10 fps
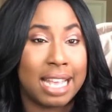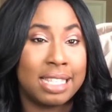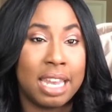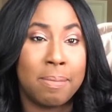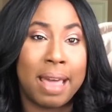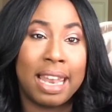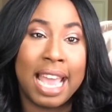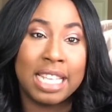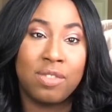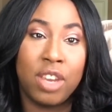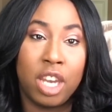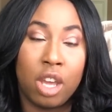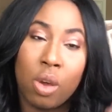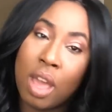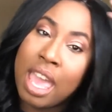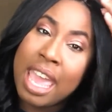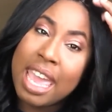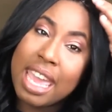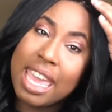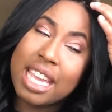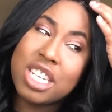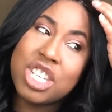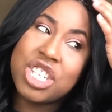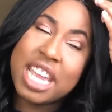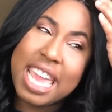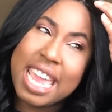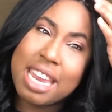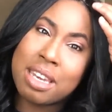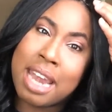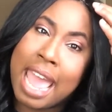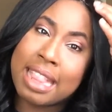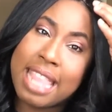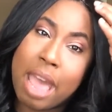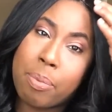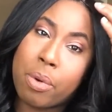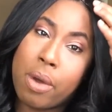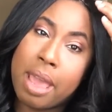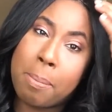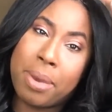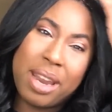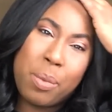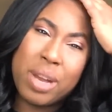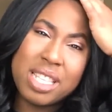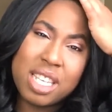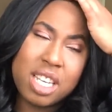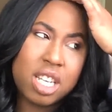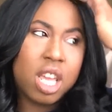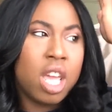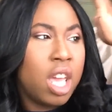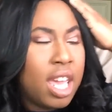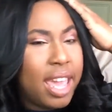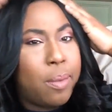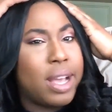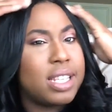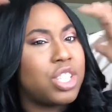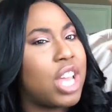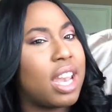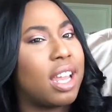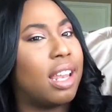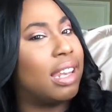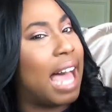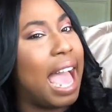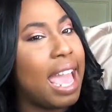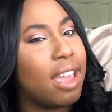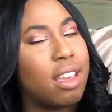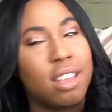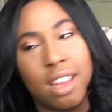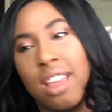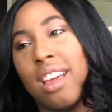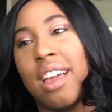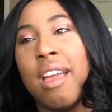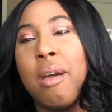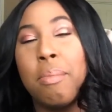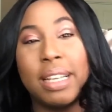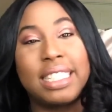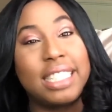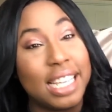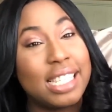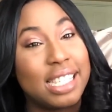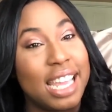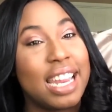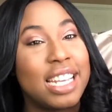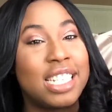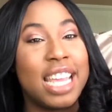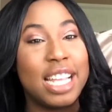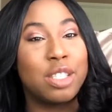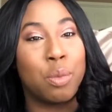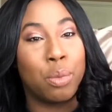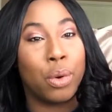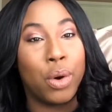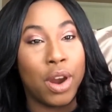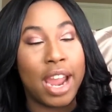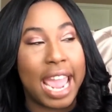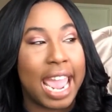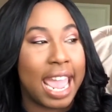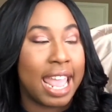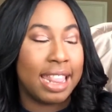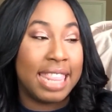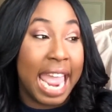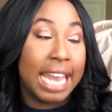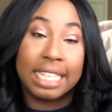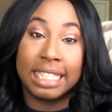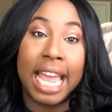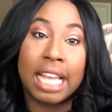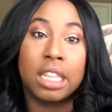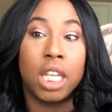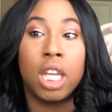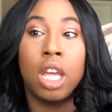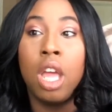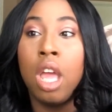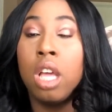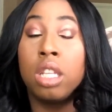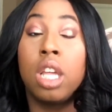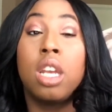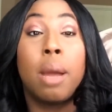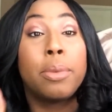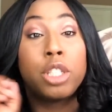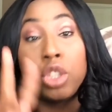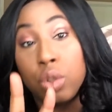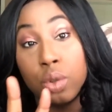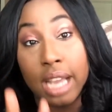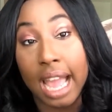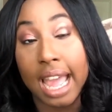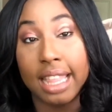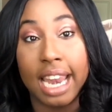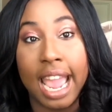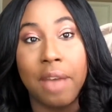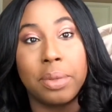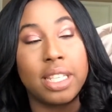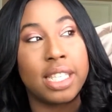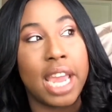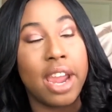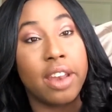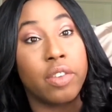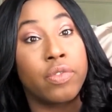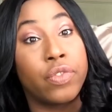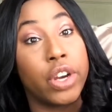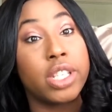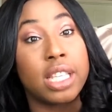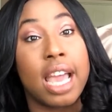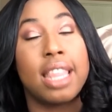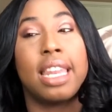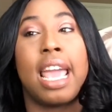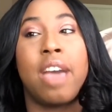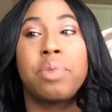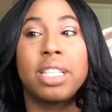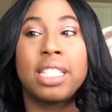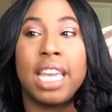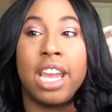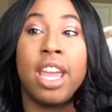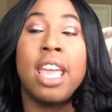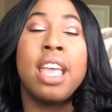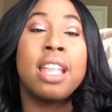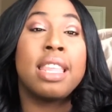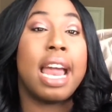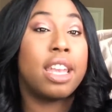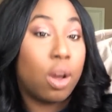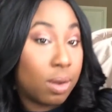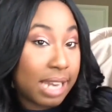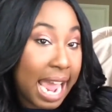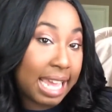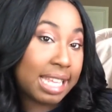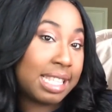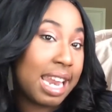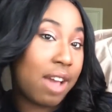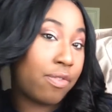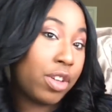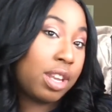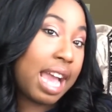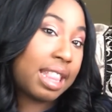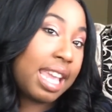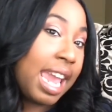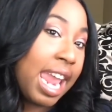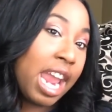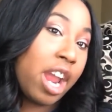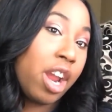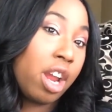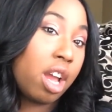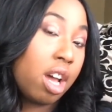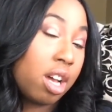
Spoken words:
I said in my last video, it shed at that point, but it wasn't shedding a lot. But since then it sheds more, and that is like the number 2 kind that I have with this hair. And the first kind that I have with this hair that I don't like is that I feel like the hair,